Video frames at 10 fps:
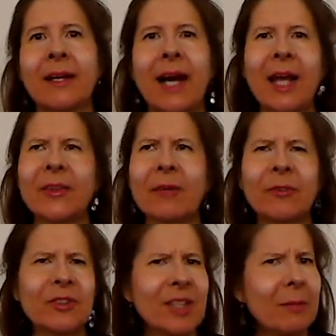I thought, for
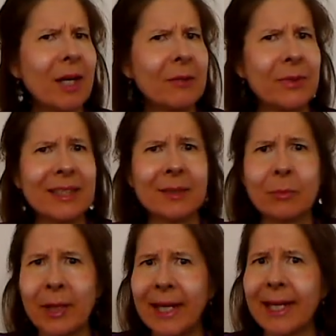some odd reason,
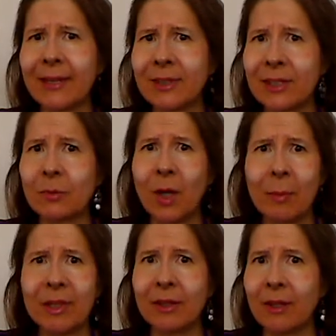Bright House doesn't want
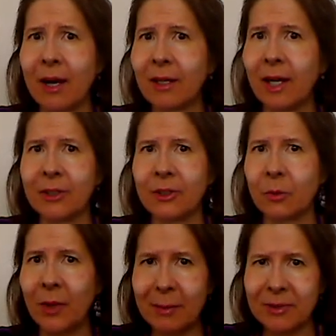me to log on to their
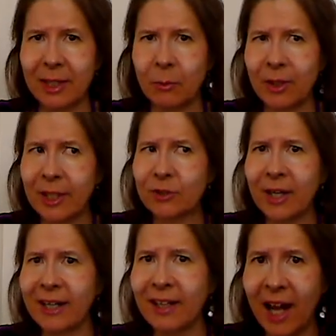website. What are they
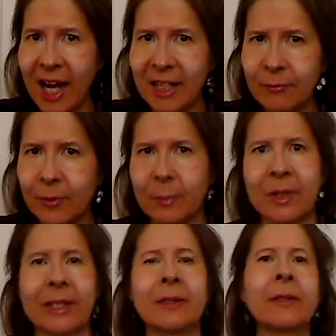trying to hide from
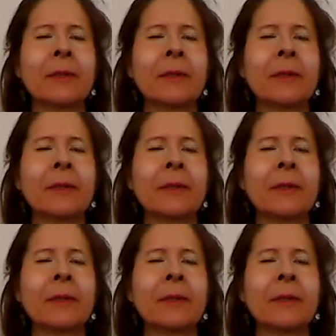me?